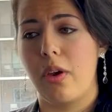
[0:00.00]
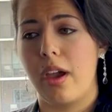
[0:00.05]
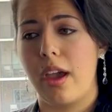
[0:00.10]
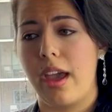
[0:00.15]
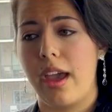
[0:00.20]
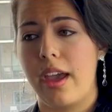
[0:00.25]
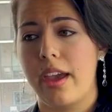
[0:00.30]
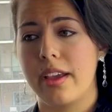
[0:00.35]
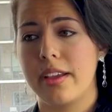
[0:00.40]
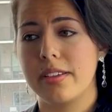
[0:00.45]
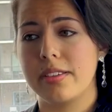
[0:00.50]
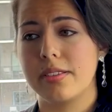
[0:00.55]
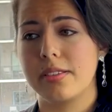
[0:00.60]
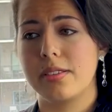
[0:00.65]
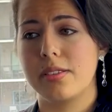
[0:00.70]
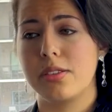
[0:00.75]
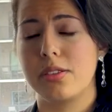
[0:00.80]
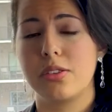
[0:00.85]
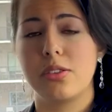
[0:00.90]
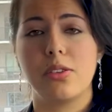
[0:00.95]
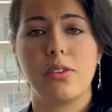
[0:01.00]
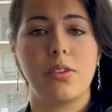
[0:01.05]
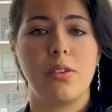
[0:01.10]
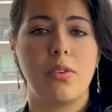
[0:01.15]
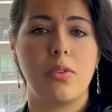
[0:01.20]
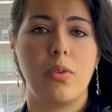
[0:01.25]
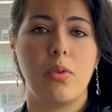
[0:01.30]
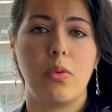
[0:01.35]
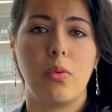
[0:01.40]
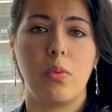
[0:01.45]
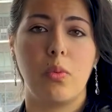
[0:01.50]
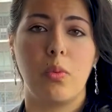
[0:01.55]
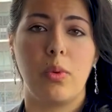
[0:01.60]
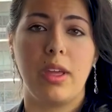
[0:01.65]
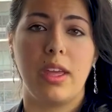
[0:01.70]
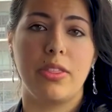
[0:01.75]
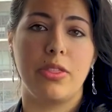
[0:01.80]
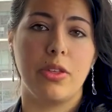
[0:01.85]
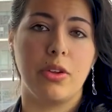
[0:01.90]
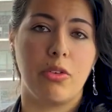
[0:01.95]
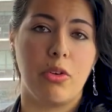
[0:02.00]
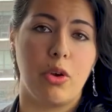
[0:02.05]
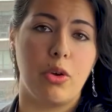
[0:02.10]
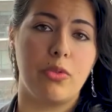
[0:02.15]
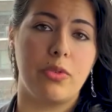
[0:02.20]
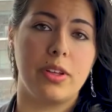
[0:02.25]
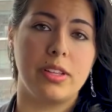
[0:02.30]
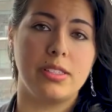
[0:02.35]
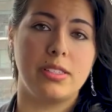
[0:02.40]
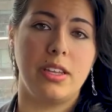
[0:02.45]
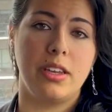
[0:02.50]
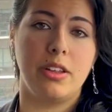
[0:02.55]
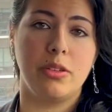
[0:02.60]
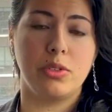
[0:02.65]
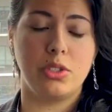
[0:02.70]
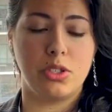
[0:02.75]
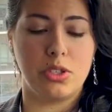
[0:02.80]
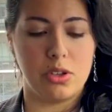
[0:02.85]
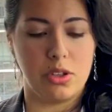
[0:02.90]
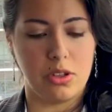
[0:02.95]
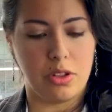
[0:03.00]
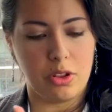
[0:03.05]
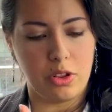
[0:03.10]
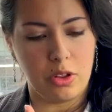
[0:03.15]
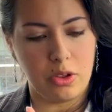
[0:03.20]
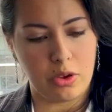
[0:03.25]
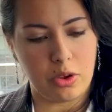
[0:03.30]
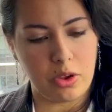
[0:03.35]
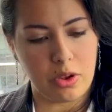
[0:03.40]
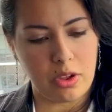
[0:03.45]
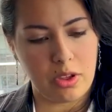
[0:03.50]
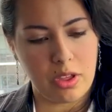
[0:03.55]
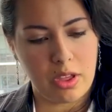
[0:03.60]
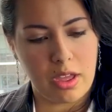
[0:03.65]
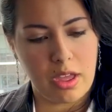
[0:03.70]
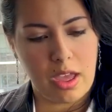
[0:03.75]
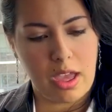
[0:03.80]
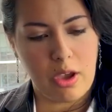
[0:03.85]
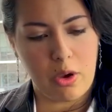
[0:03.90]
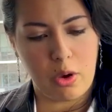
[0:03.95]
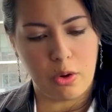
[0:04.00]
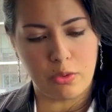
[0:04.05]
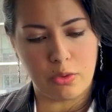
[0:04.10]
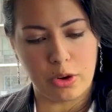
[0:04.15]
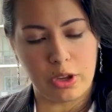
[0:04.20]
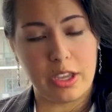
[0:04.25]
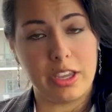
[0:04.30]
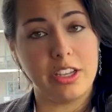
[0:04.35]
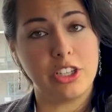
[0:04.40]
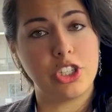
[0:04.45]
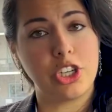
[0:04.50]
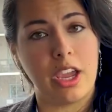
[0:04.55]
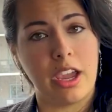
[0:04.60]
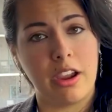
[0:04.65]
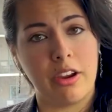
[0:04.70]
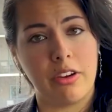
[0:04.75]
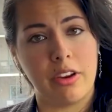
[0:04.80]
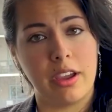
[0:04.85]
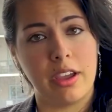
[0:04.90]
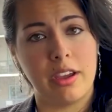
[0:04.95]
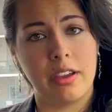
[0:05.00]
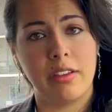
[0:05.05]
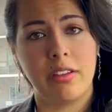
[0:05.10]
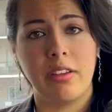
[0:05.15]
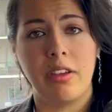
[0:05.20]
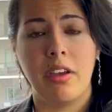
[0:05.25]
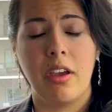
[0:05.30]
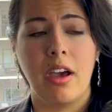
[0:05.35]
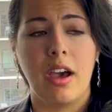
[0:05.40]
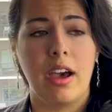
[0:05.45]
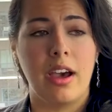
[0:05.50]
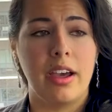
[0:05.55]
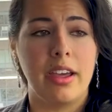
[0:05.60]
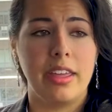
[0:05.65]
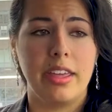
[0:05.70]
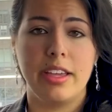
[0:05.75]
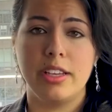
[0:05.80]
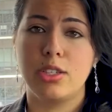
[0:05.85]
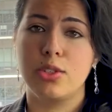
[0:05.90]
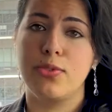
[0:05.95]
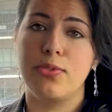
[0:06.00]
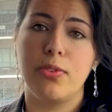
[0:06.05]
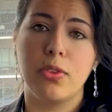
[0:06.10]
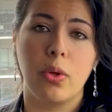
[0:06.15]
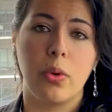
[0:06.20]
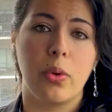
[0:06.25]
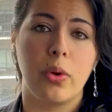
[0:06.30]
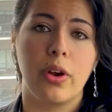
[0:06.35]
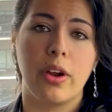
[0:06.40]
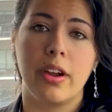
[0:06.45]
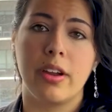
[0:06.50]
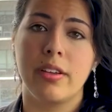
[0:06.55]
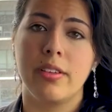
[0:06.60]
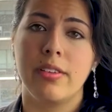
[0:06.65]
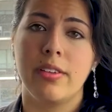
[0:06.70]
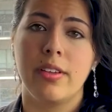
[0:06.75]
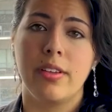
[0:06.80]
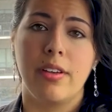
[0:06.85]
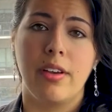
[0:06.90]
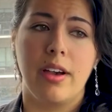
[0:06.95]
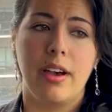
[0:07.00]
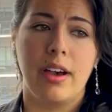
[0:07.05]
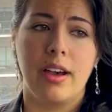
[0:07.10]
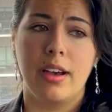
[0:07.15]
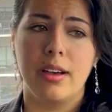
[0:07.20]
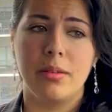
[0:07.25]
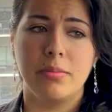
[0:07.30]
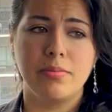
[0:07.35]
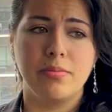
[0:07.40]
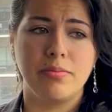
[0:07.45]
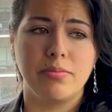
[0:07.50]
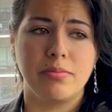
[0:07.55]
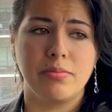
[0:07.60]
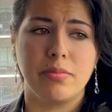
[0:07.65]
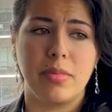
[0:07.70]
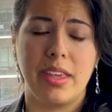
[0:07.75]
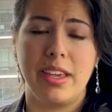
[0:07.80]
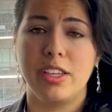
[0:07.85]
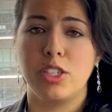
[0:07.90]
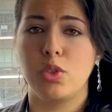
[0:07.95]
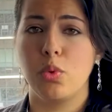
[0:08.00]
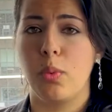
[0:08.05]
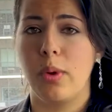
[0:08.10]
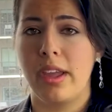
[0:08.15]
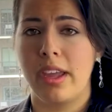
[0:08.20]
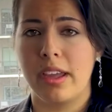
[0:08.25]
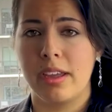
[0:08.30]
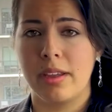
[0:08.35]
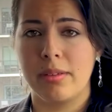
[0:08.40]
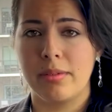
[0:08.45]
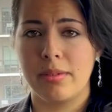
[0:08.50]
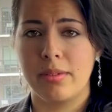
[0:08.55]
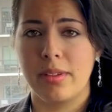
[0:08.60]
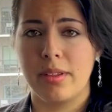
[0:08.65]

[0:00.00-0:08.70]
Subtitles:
as we at the Grove continue to look over each area, each floor, each wing,